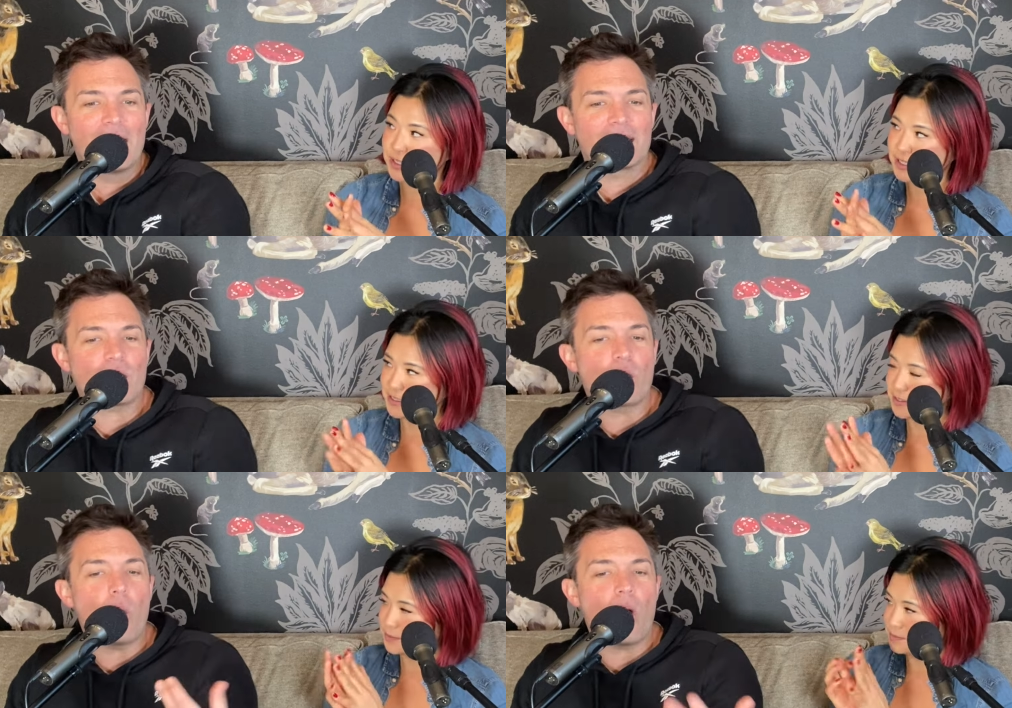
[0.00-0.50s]

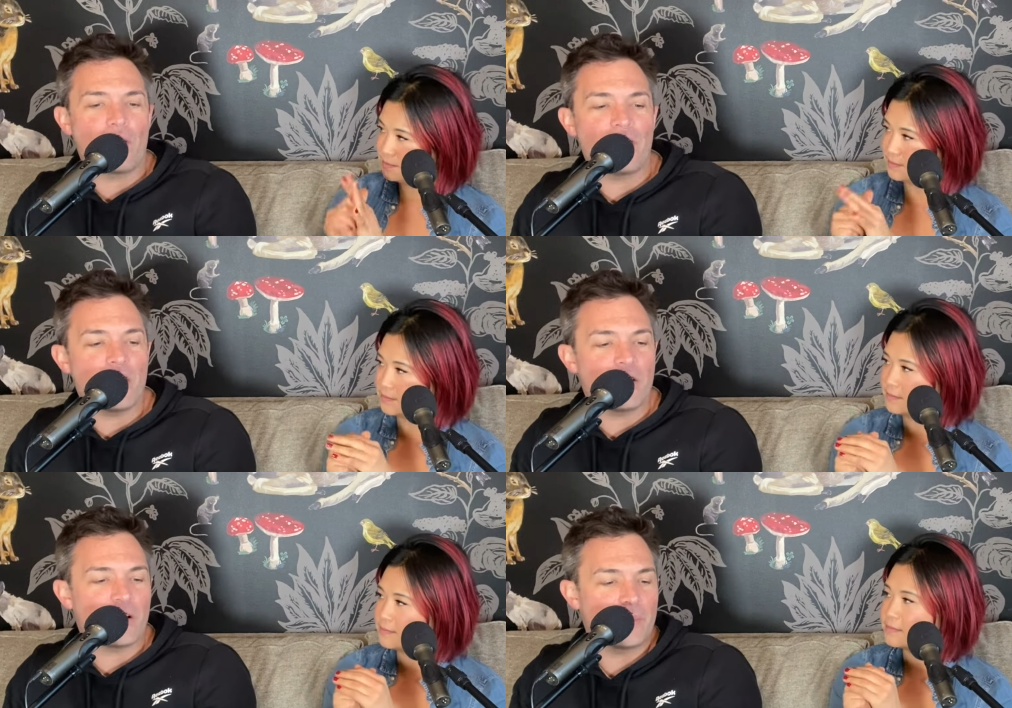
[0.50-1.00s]
Speaker 1: because I'll go on
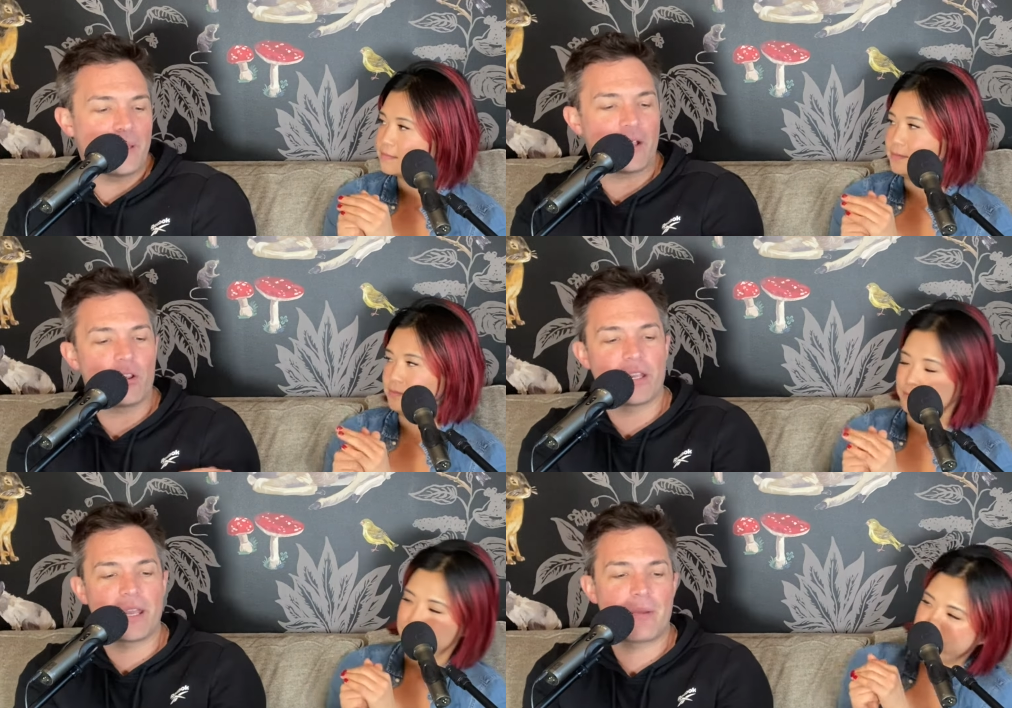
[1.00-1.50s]
there and I'll be
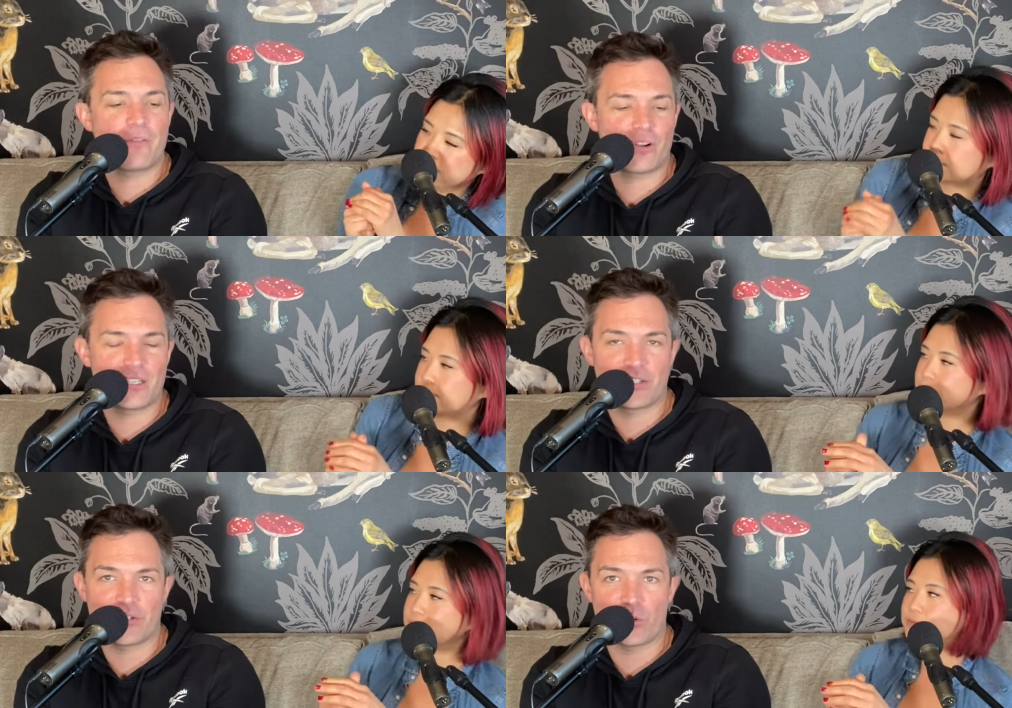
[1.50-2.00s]
like looking at my
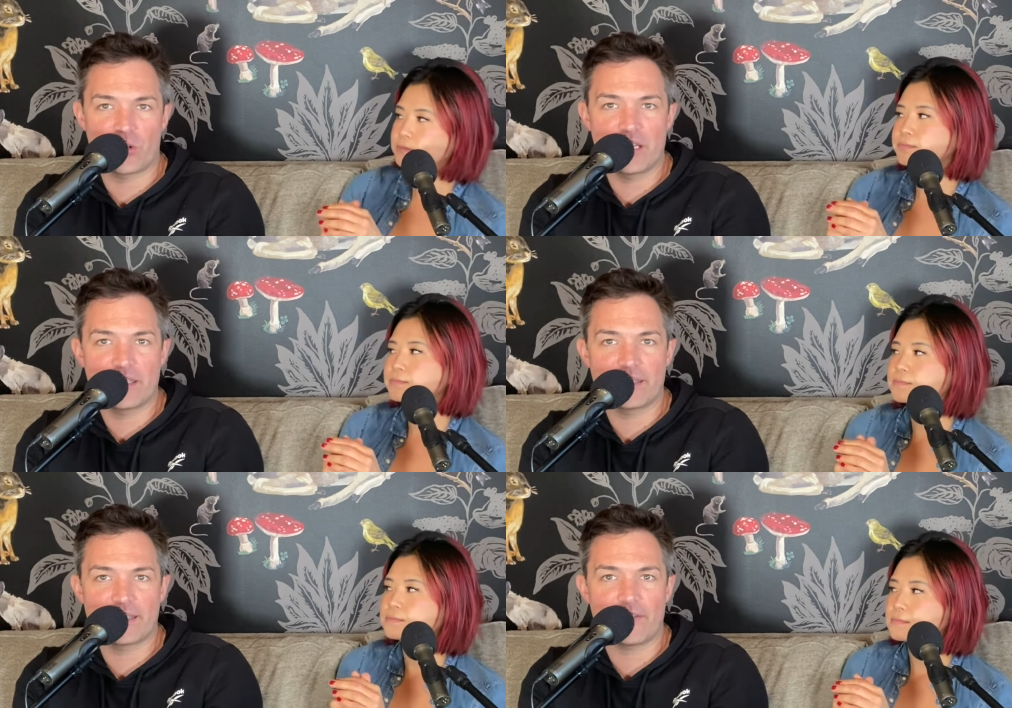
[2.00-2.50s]
friends'
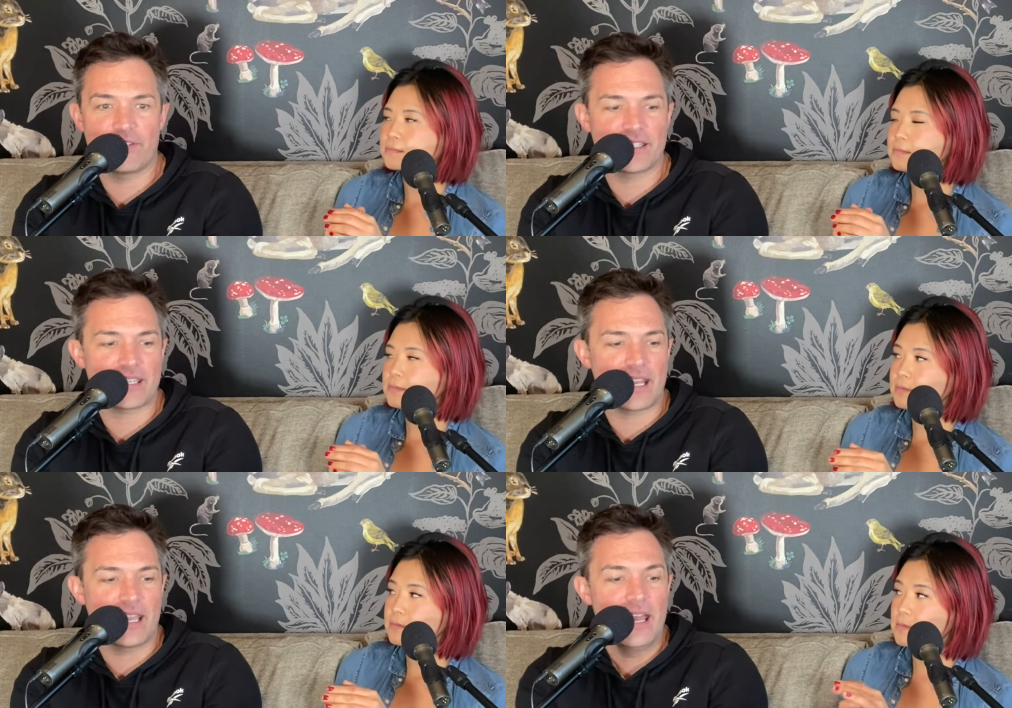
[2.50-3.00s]
stories and stuff, and
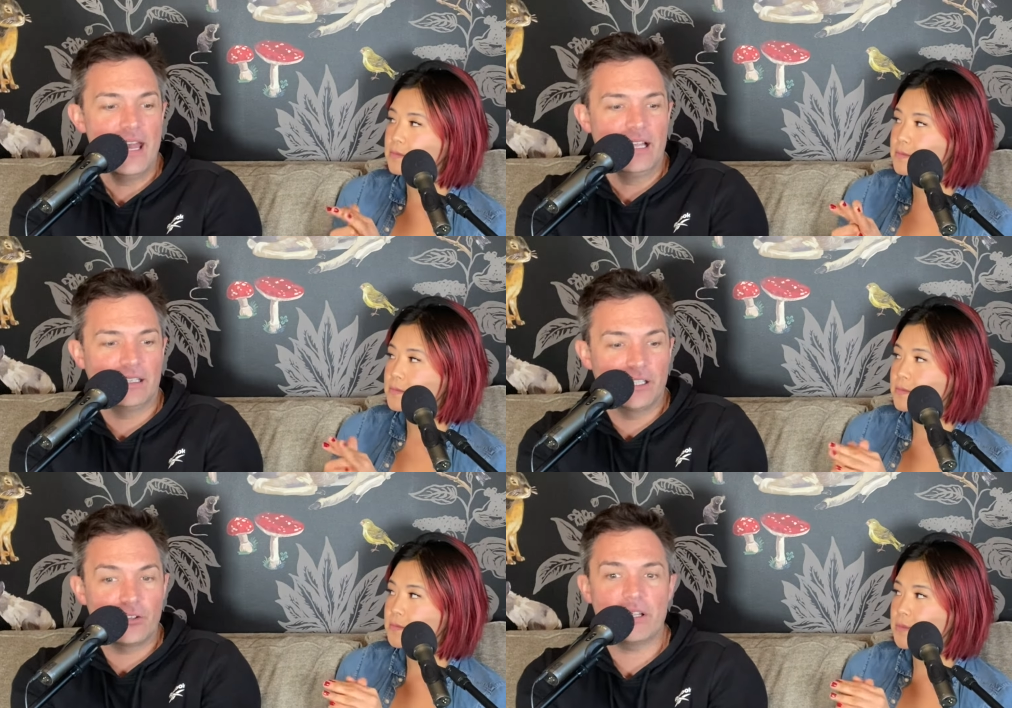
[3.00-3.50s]
it's like
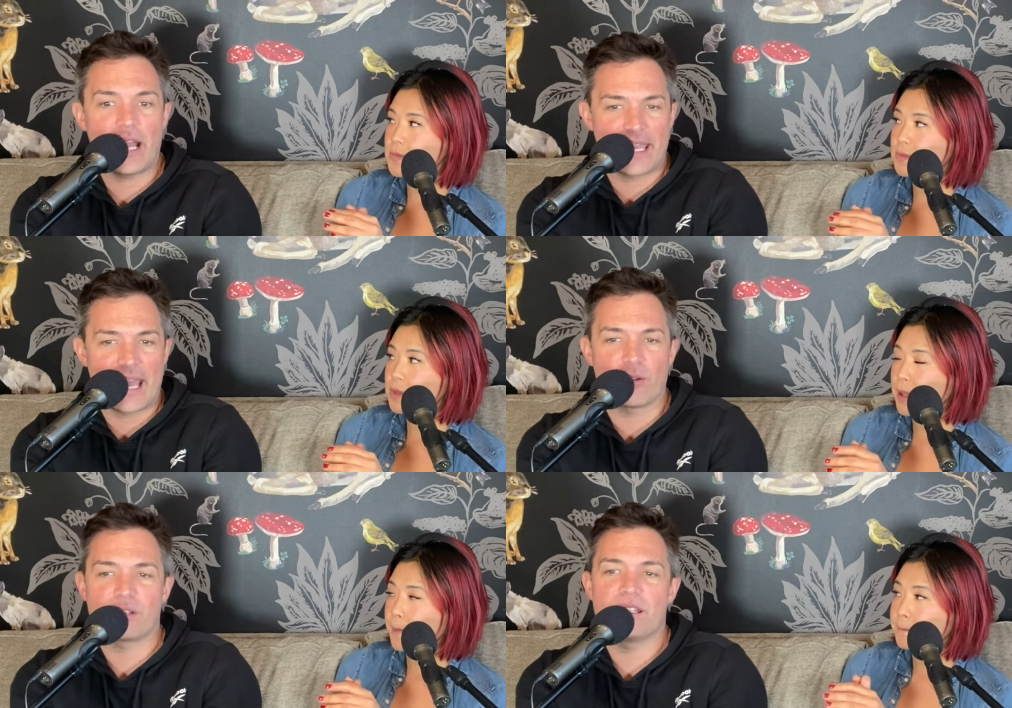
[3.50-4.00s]
literally I
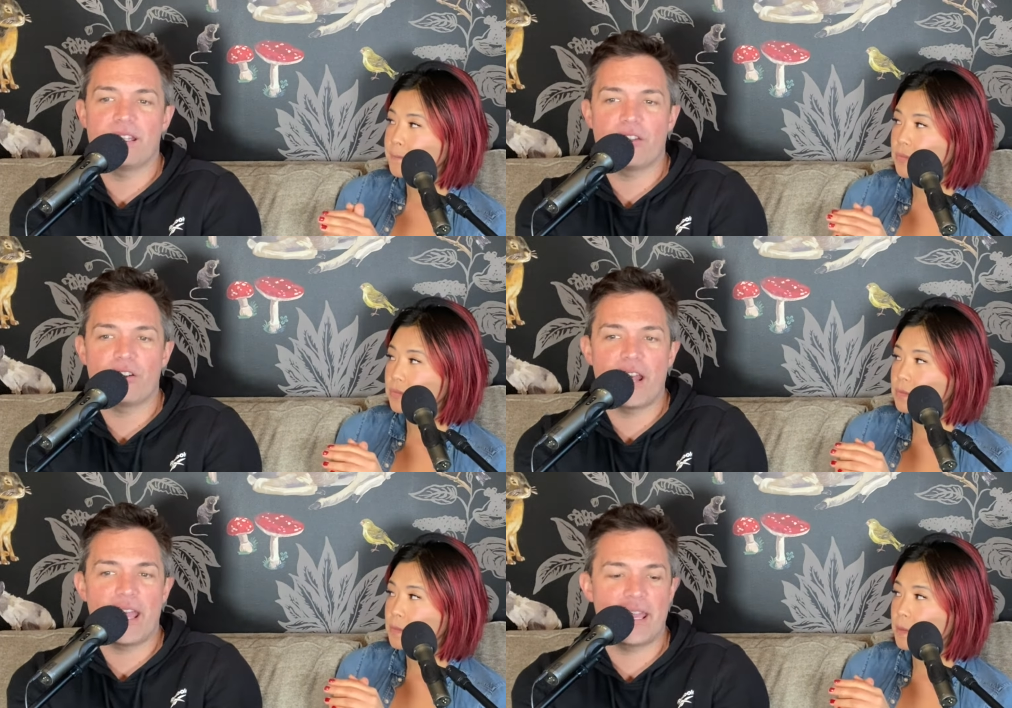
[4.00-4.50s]
counted the
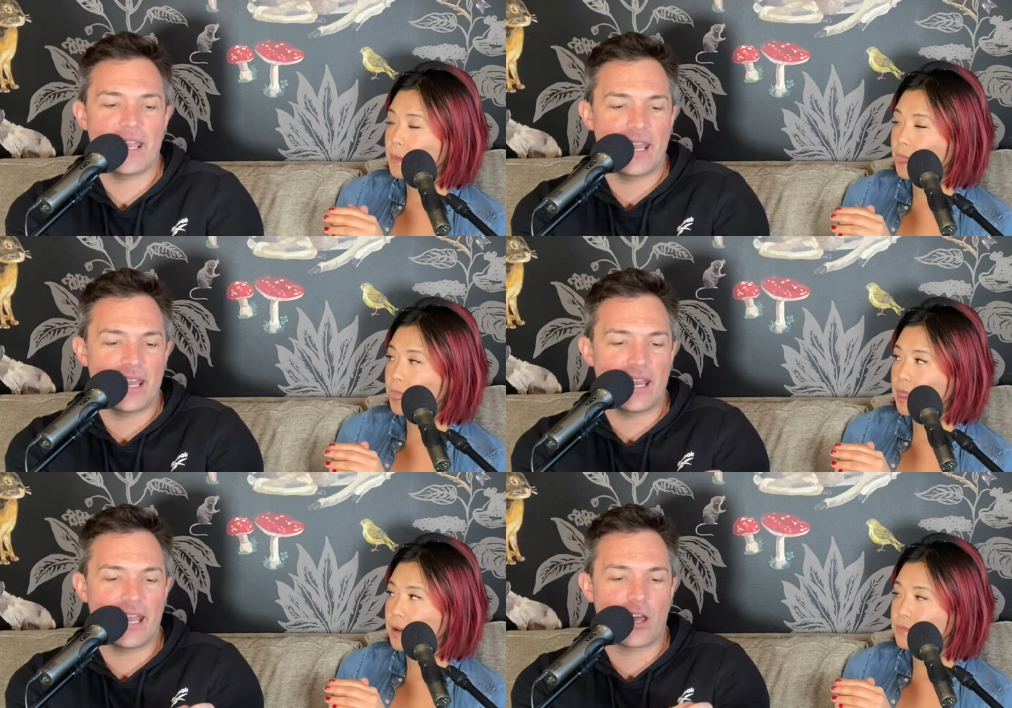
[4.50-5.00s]
other
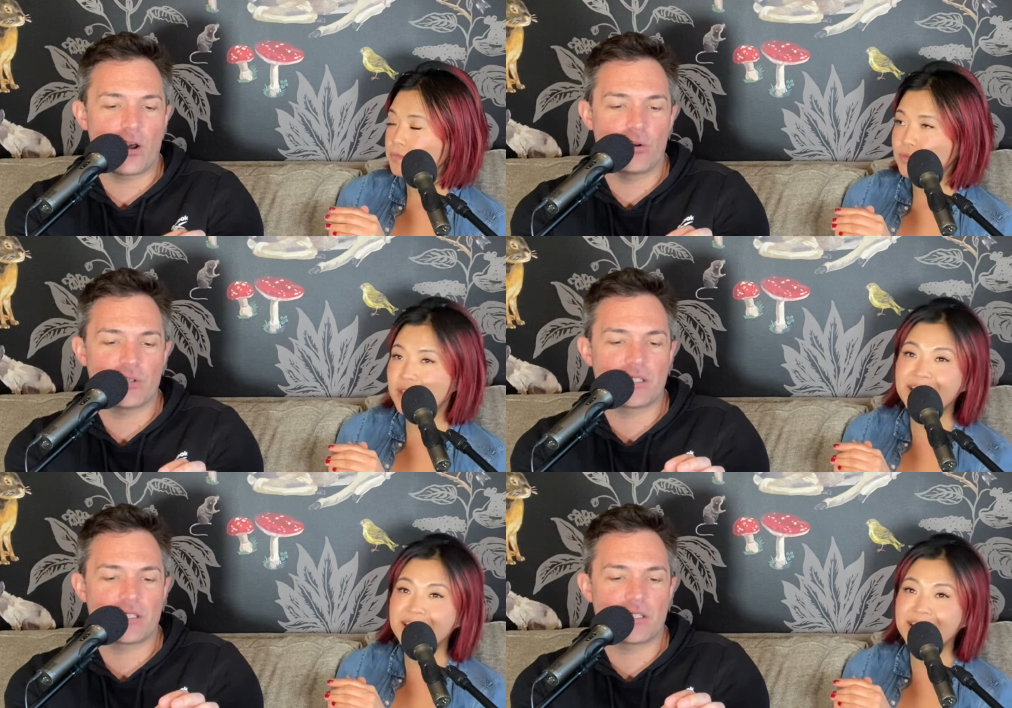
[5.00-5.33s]
day it goes.